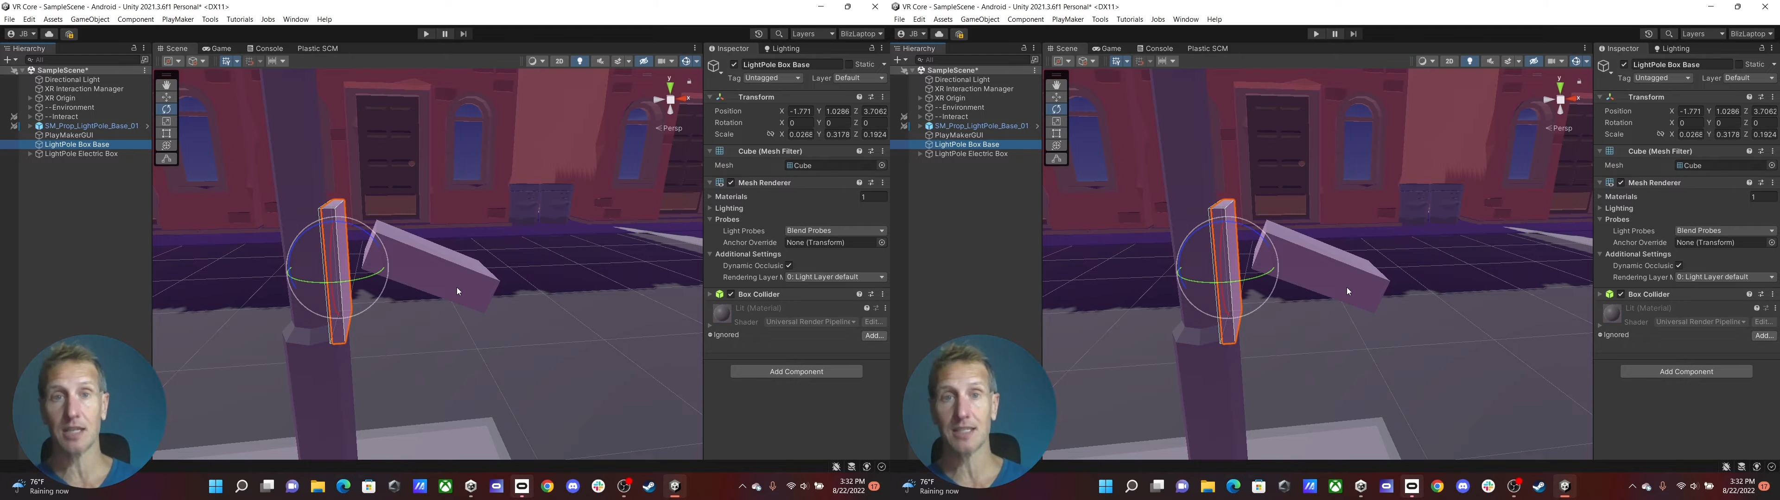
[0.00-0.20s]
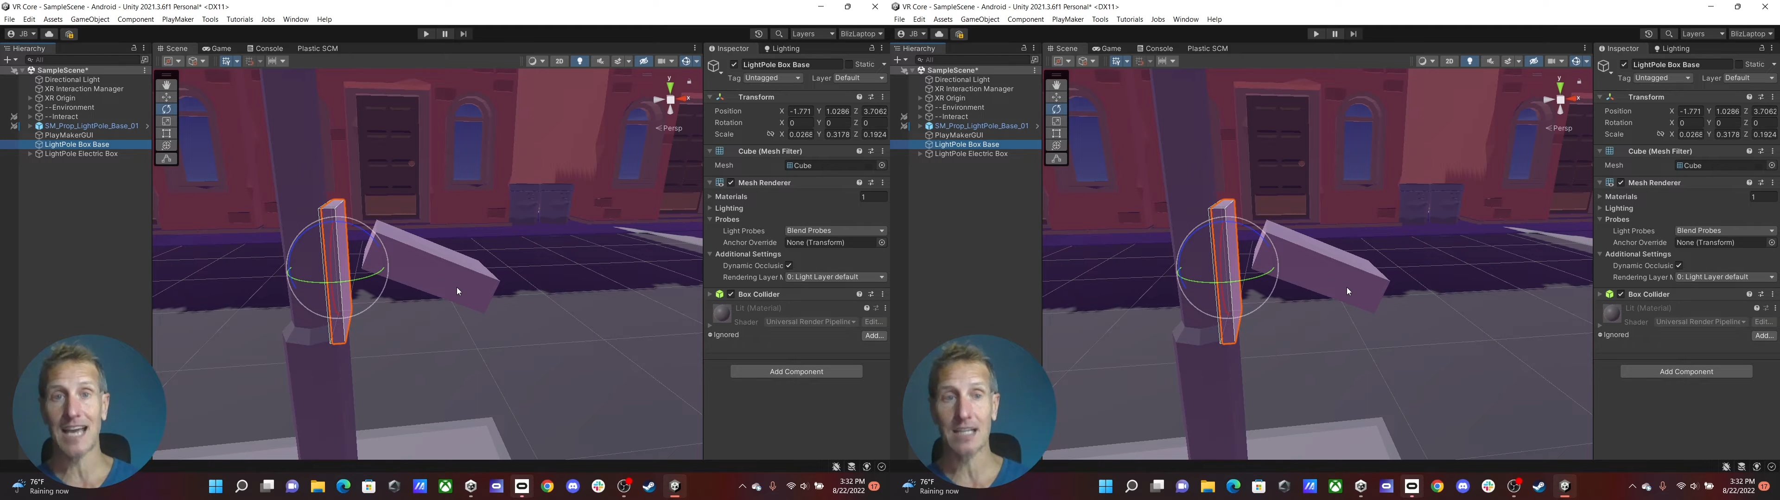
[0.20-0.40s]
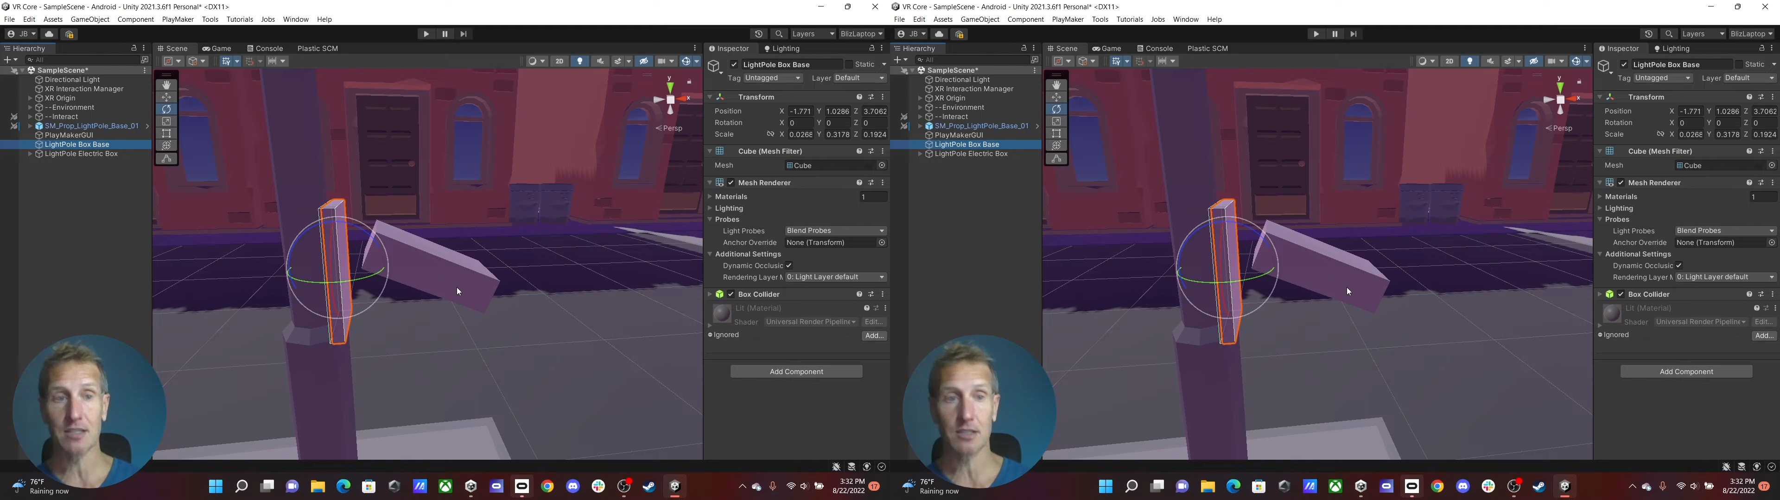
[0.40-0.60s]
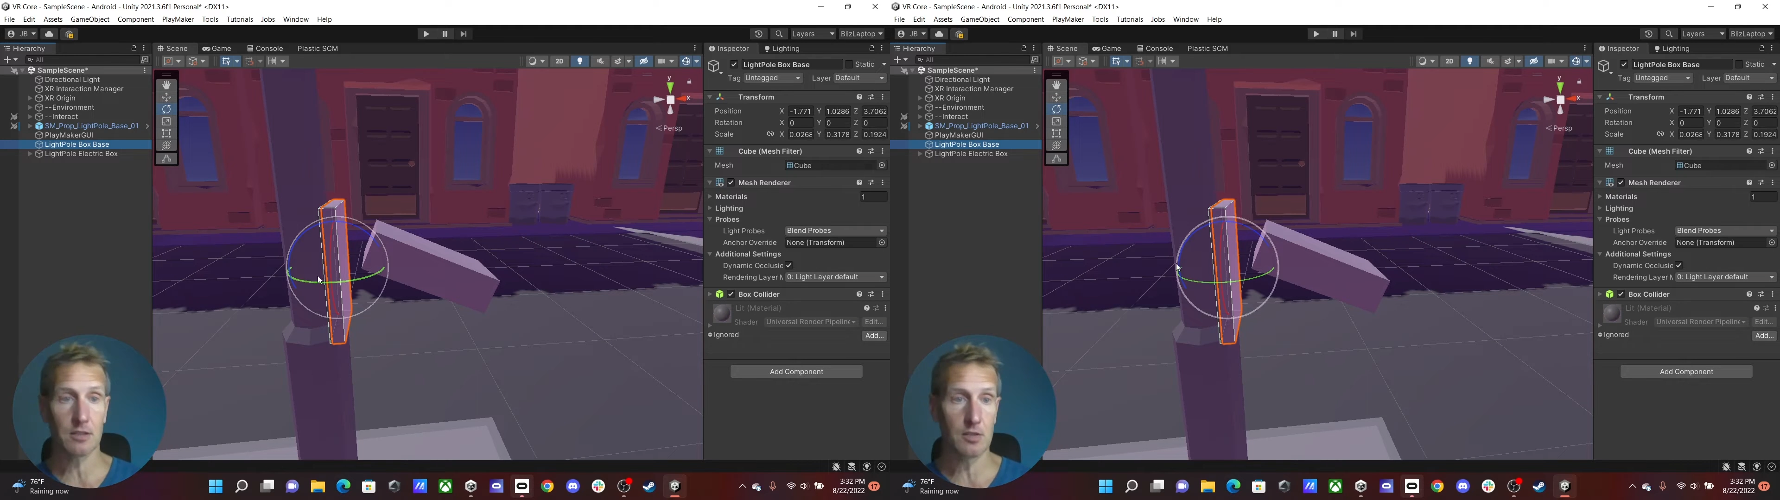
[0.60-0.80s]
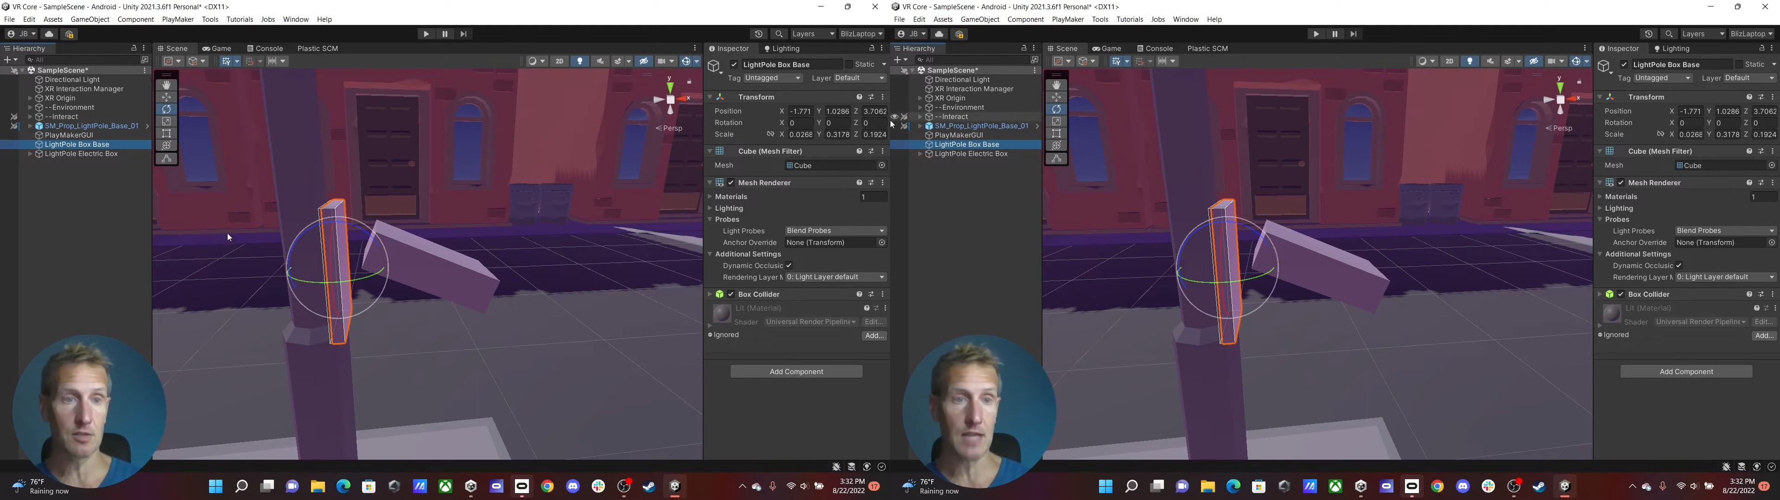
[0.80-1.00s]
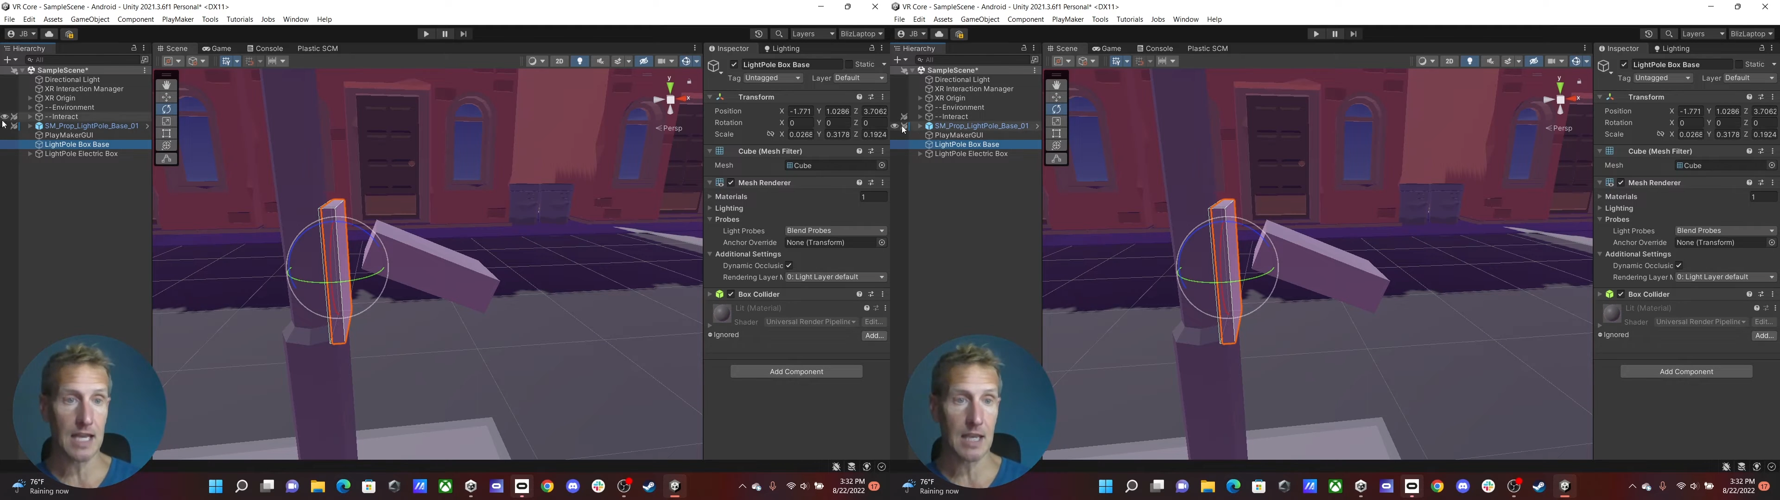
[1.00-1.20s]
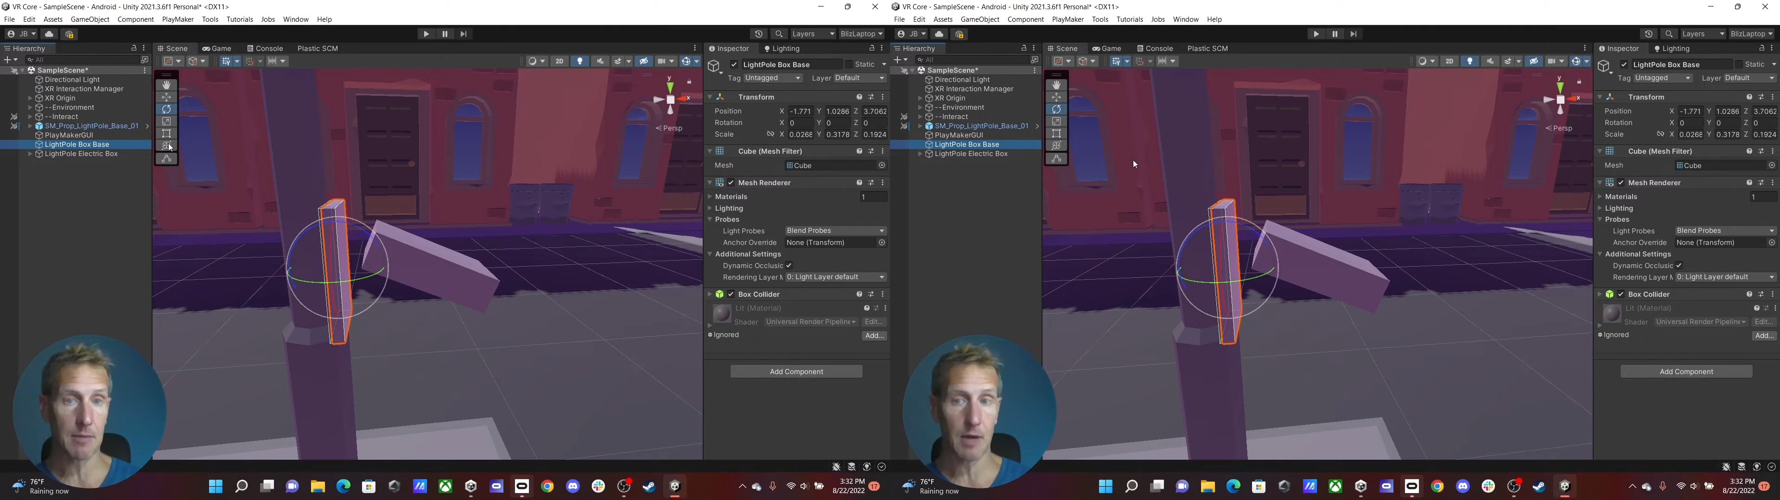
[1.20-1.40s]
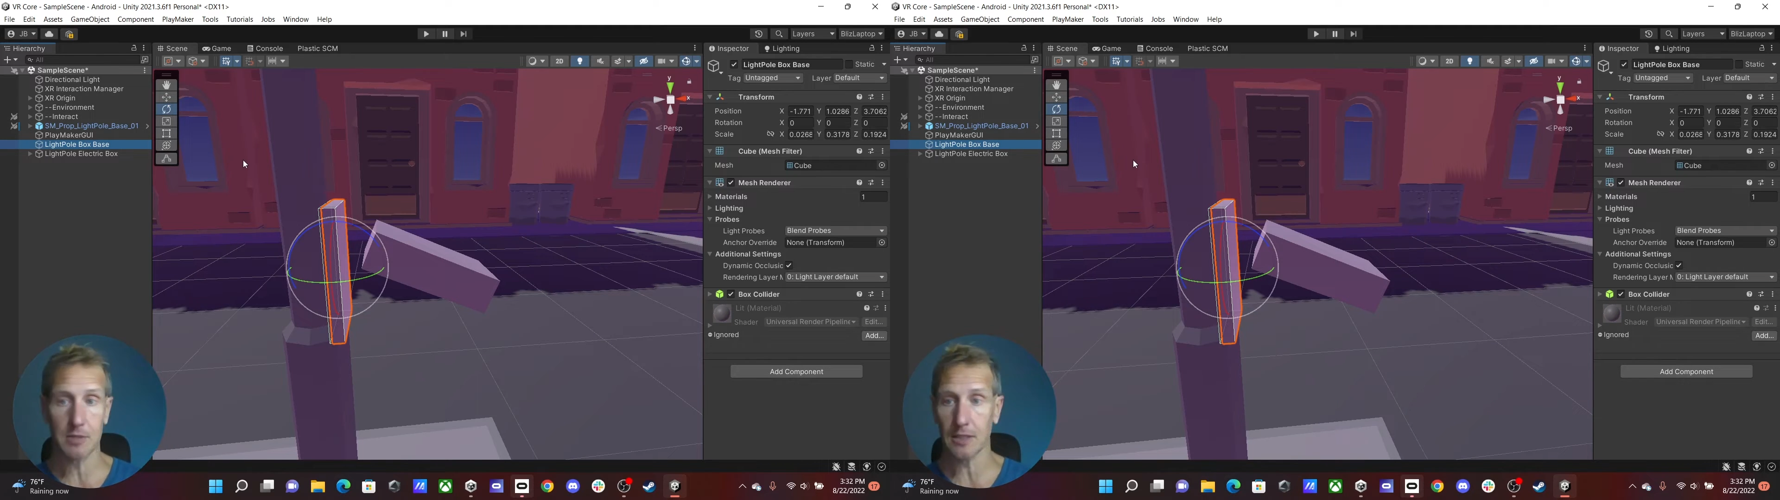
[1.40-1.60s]
attach to that
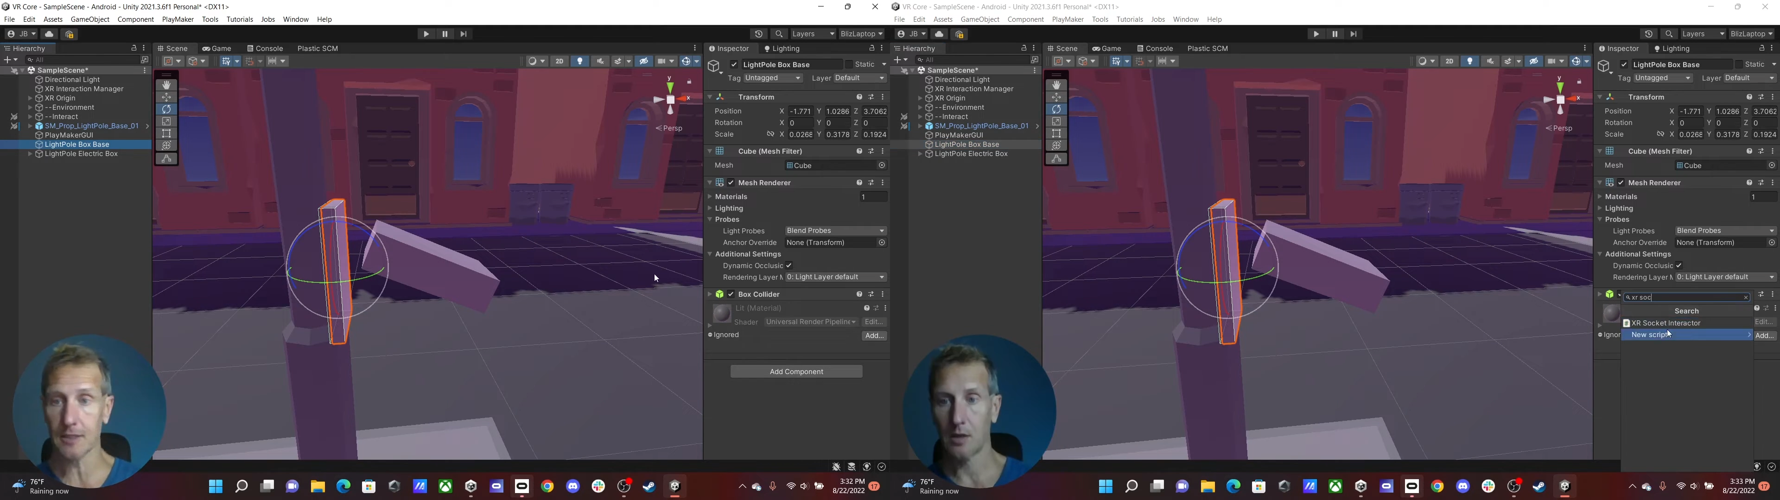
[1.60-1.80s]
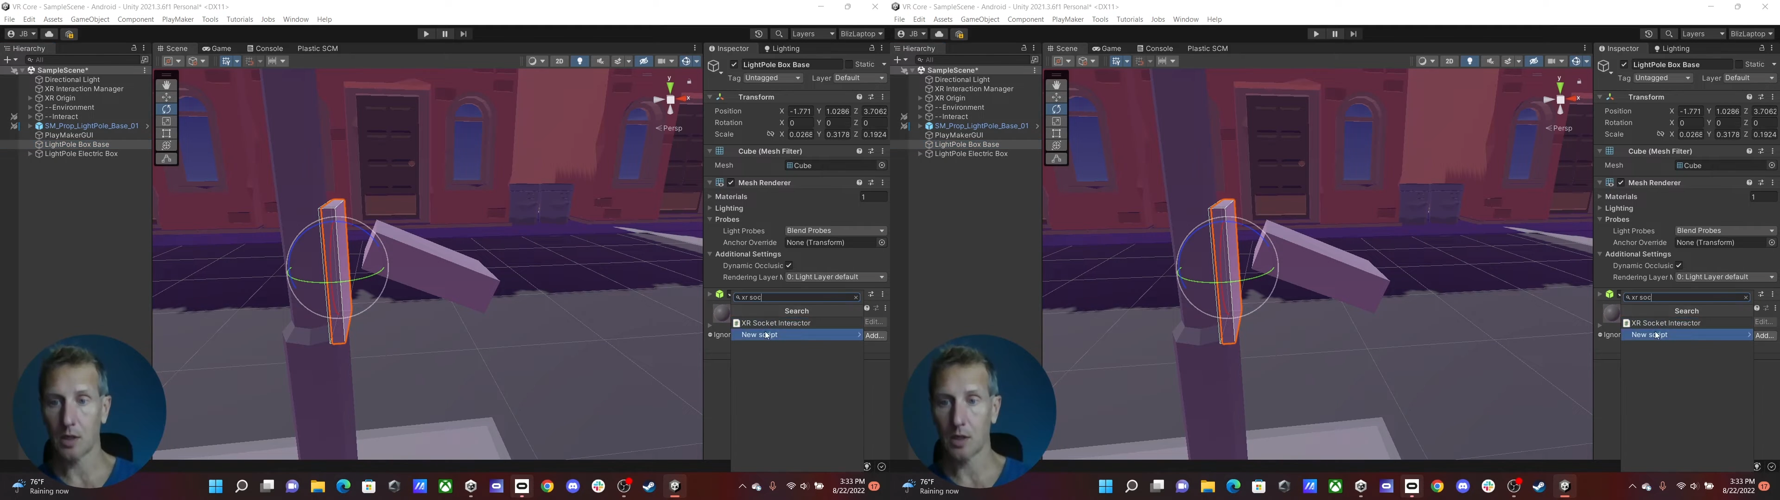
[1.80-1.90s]
game object.